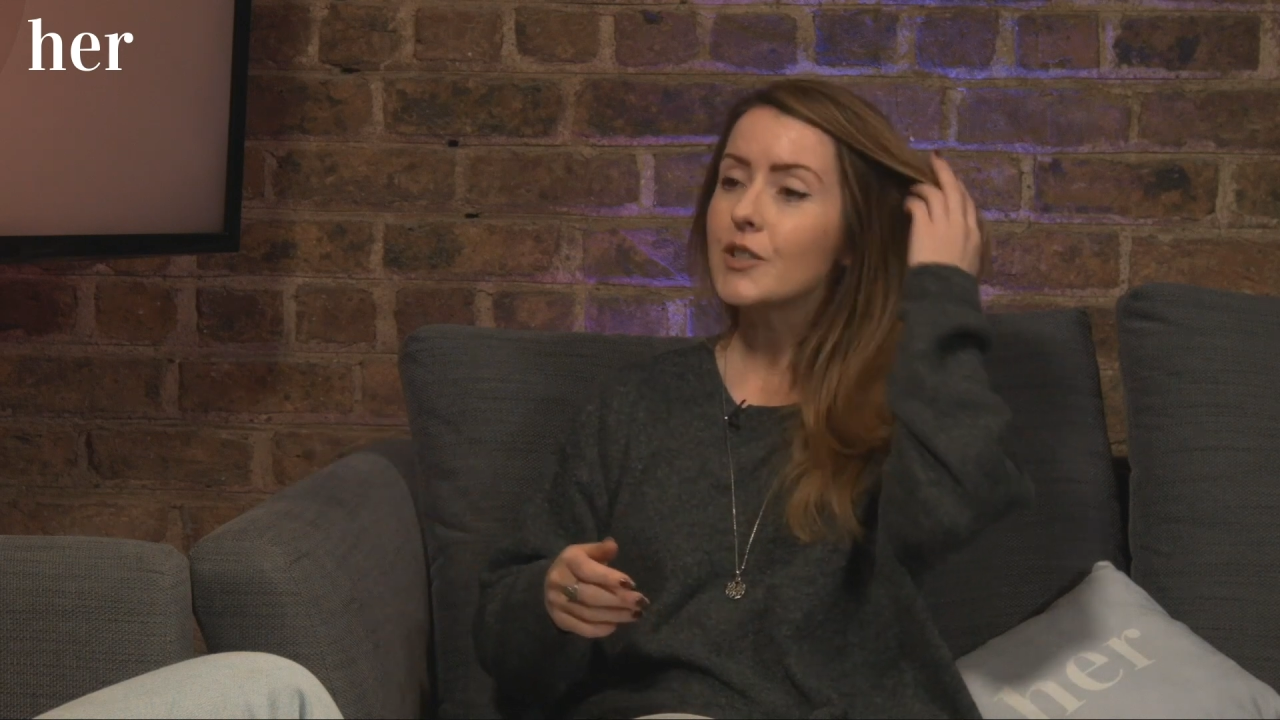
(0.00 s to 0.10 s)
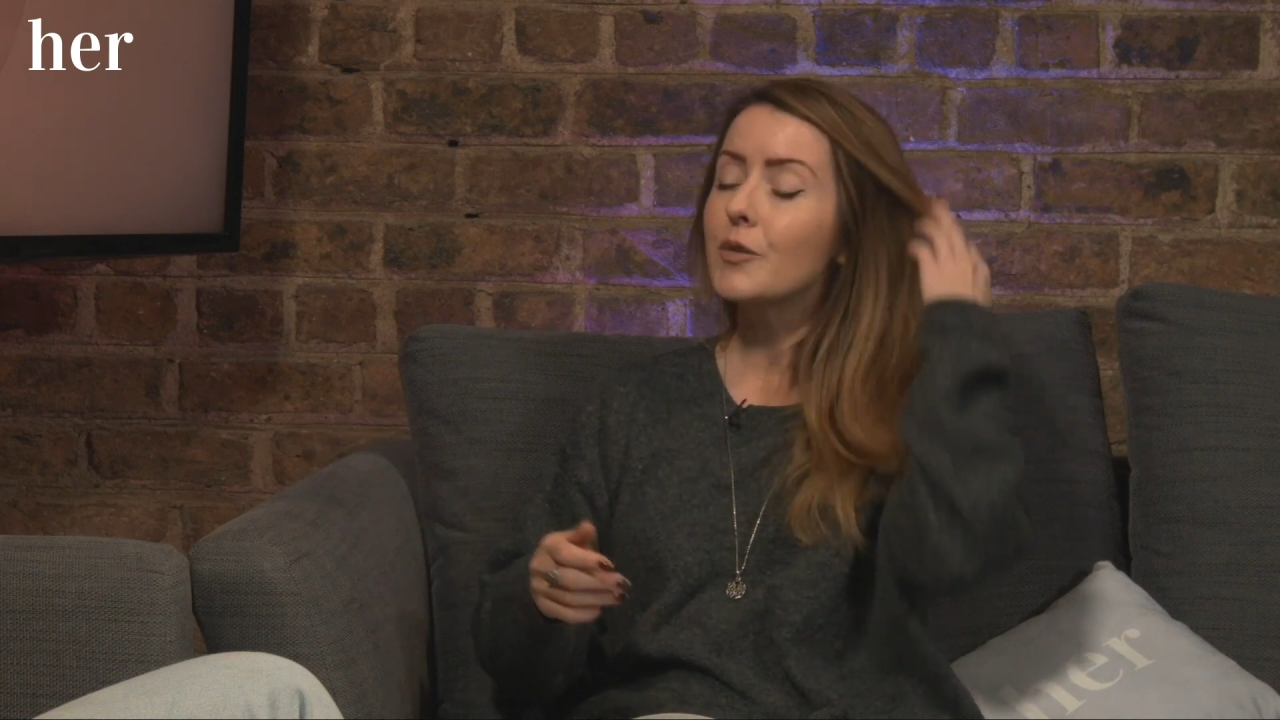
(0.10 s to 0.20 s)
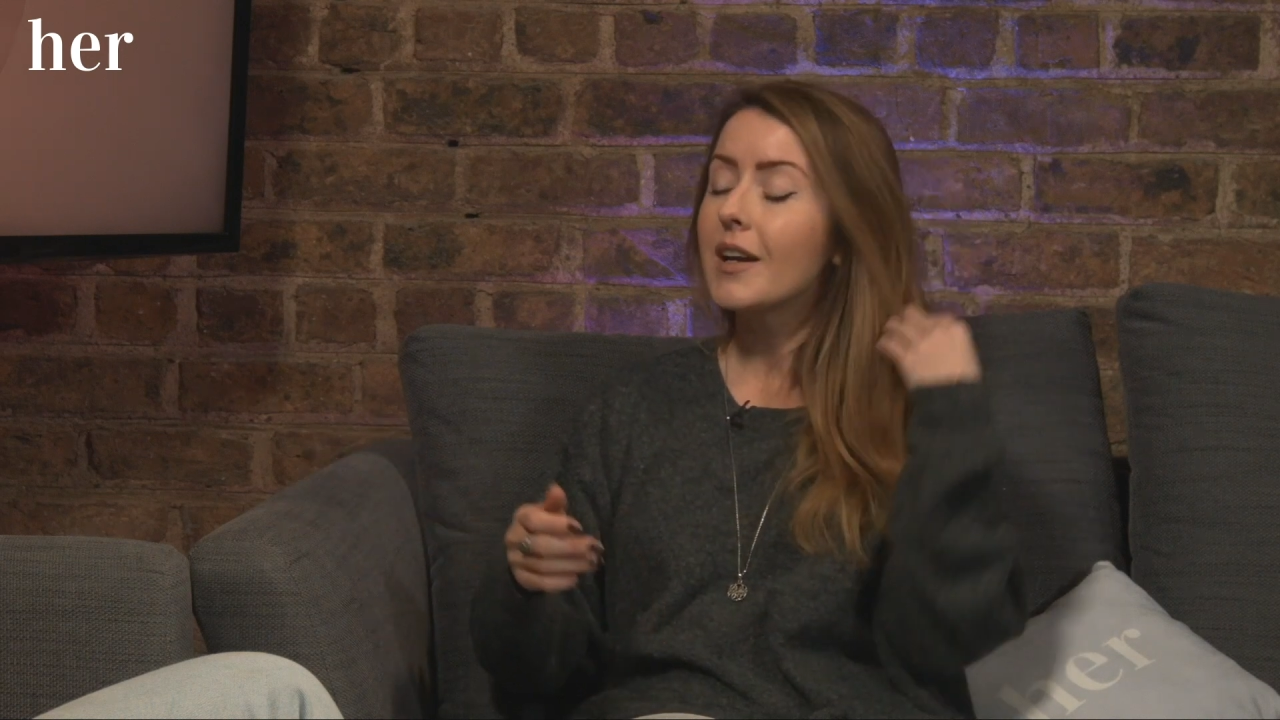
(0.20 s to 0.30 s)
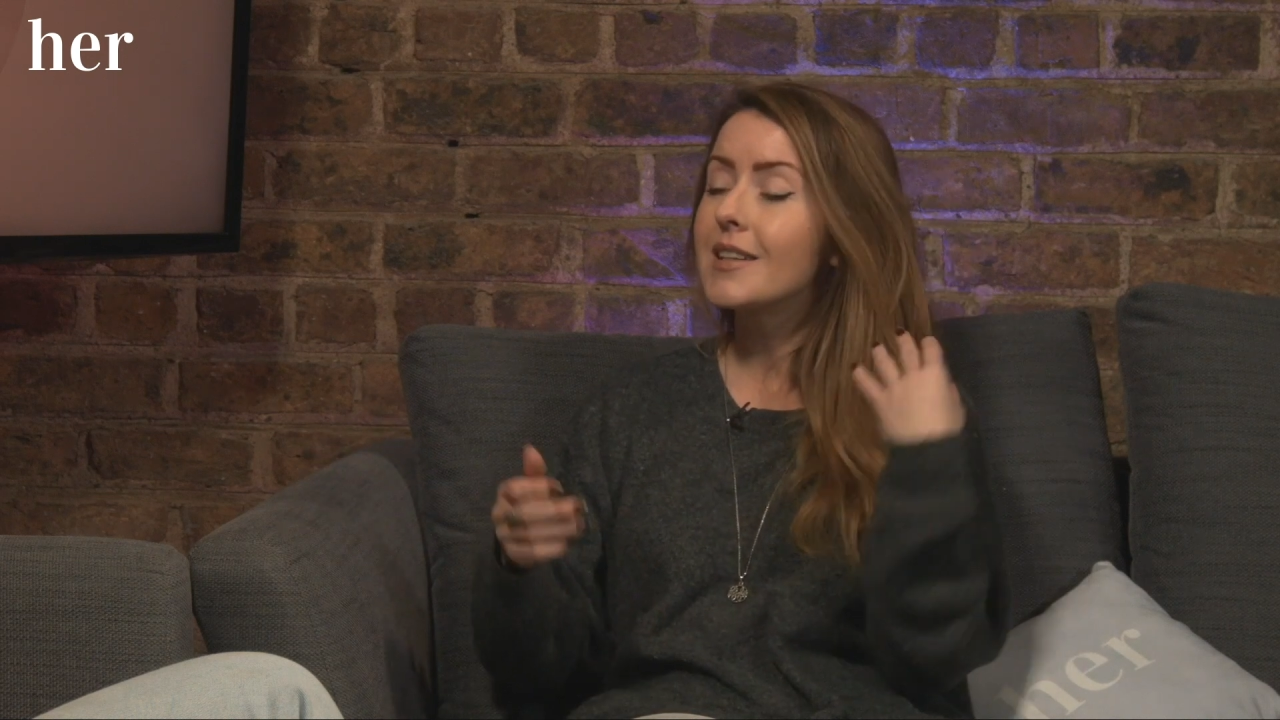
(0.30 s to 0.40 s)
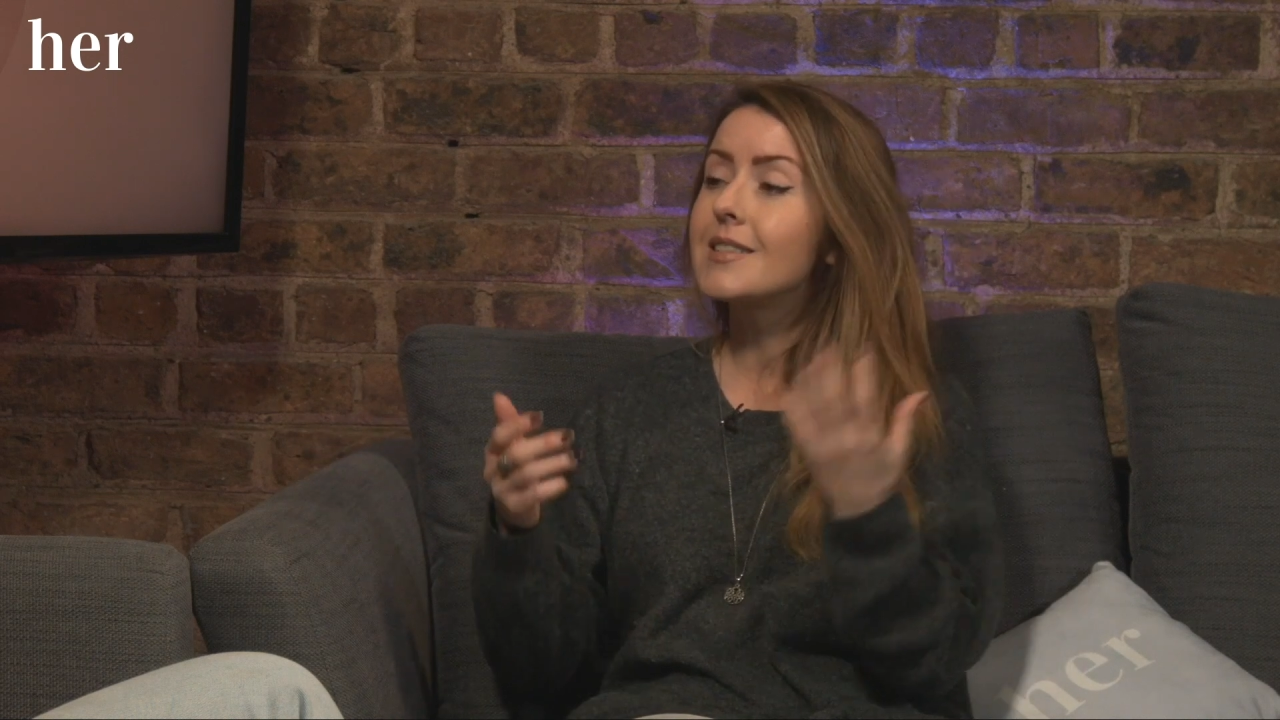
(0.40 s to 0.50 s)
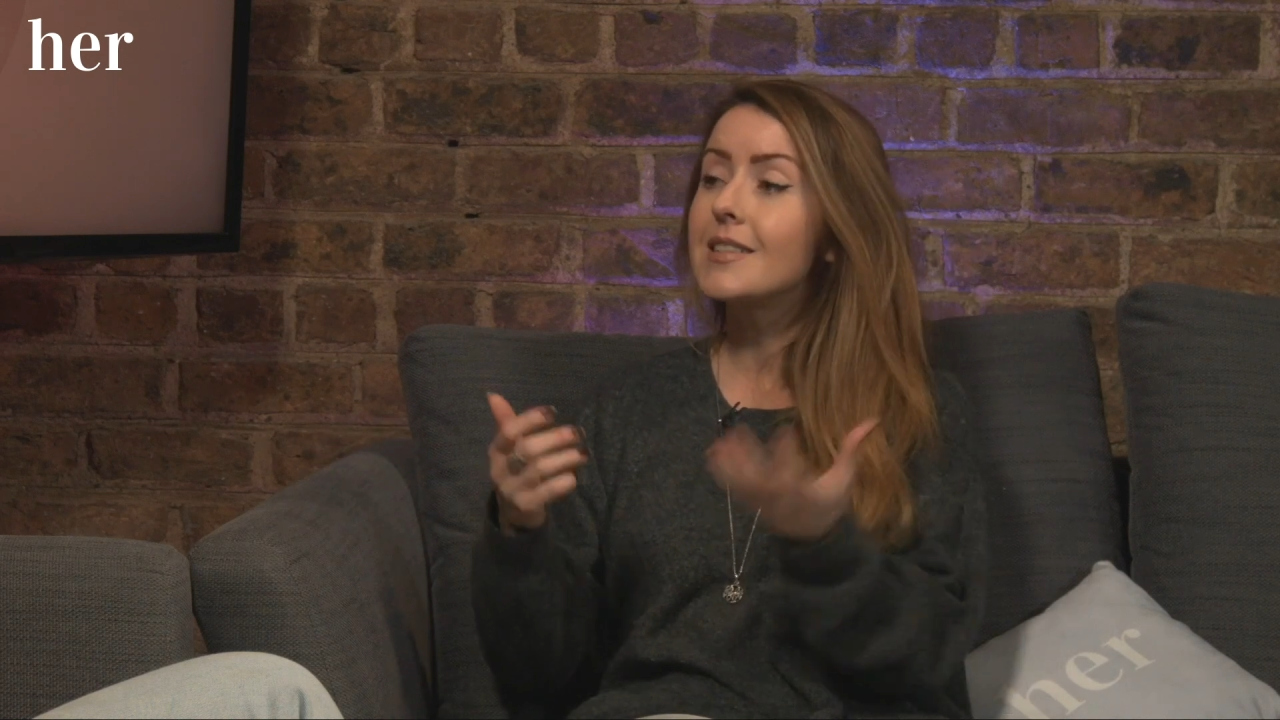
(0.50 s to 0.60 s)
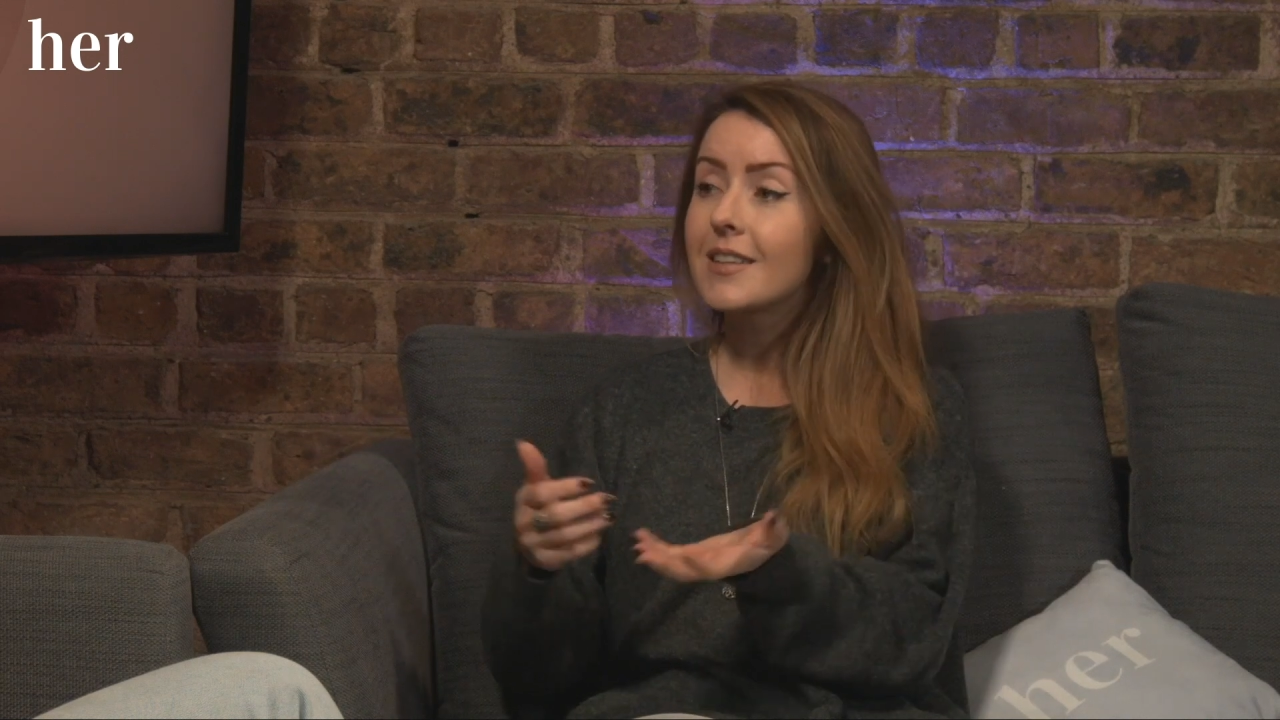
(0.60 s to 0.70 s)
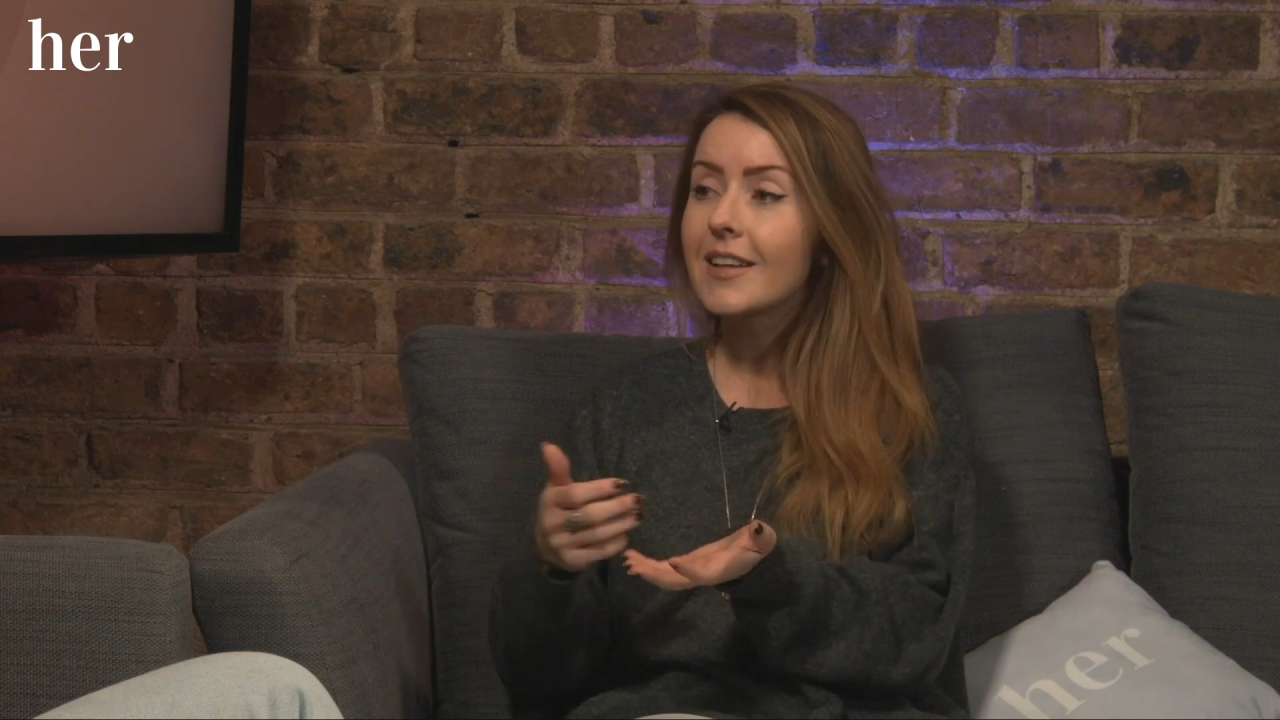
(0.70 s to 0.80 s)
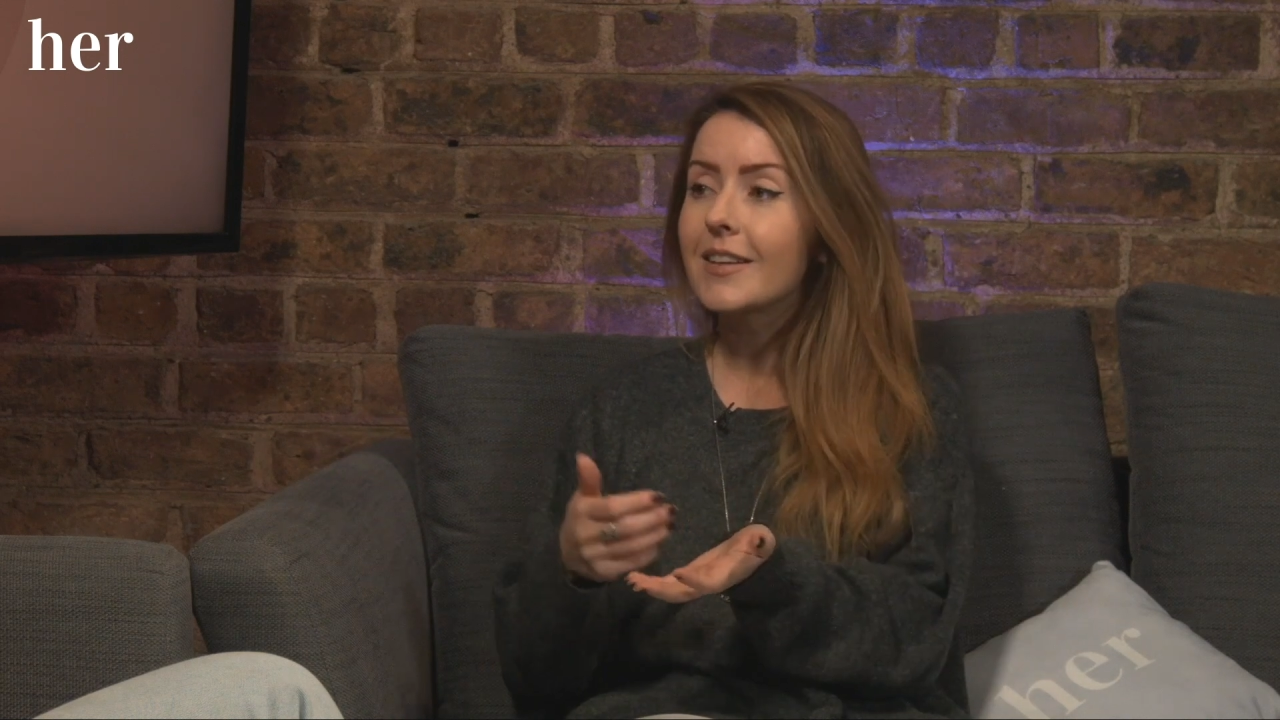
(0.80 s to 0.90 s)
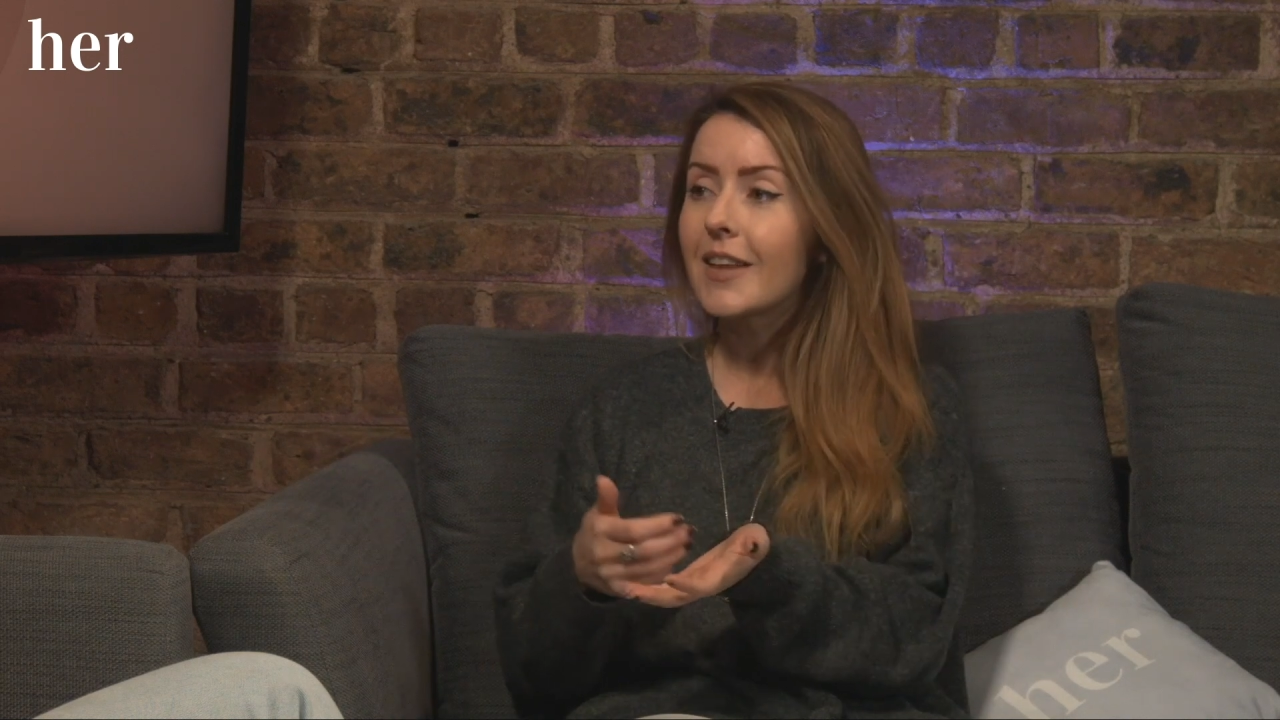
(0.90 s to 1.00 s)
crazy to think